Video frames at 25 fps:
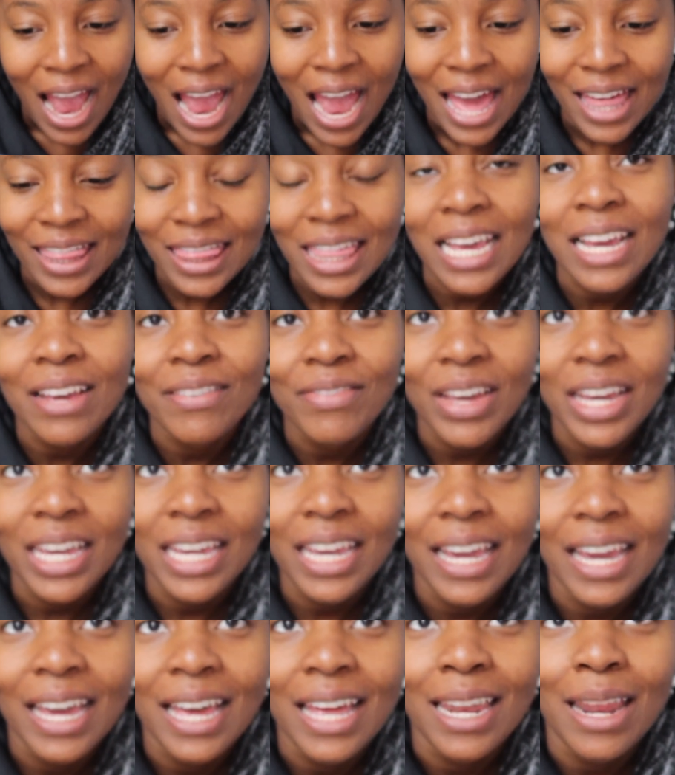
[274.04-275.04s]
I think if I
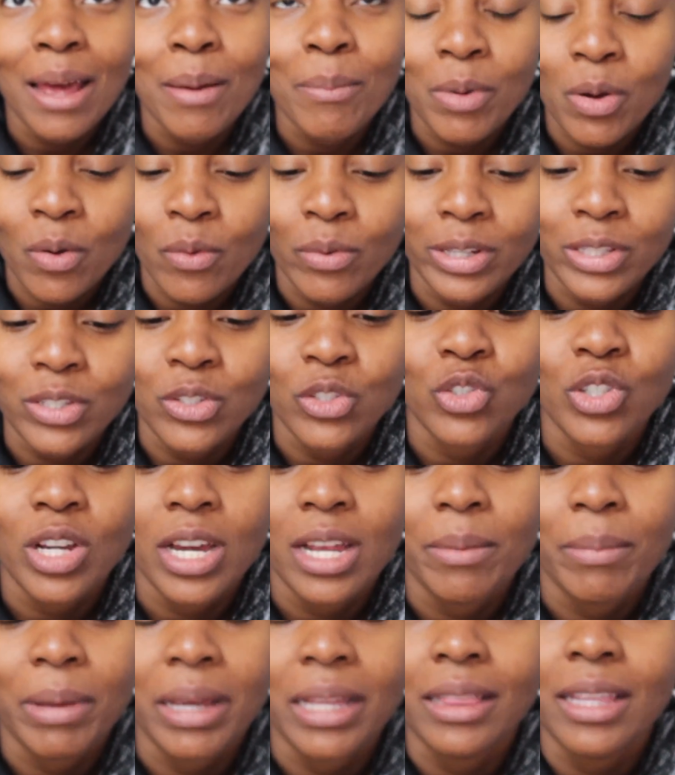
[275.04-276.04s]
can, I'm going to try
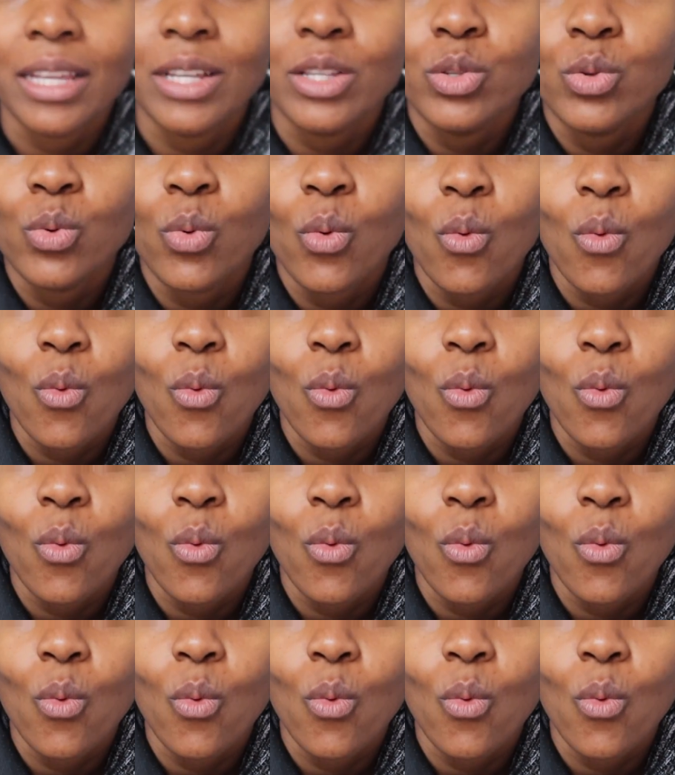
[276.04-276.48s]
to make this